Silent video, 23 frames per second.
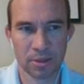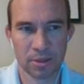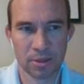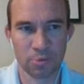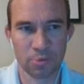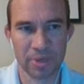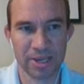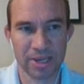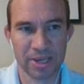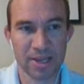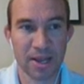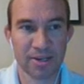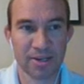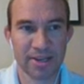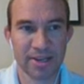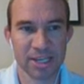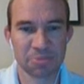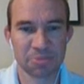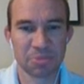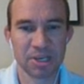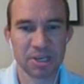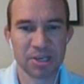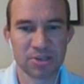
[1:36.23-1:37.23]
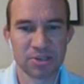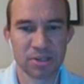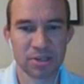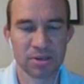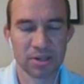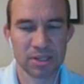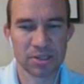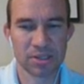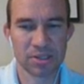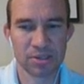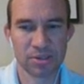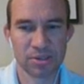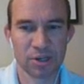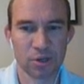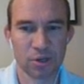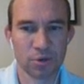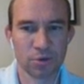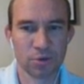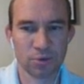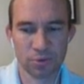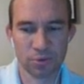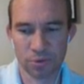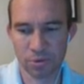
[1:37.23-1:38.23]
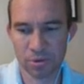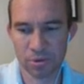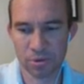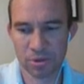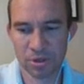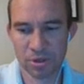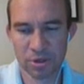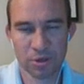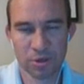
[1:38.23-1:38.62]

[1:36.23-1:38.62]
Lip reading: there'll be a contacts page that lists, who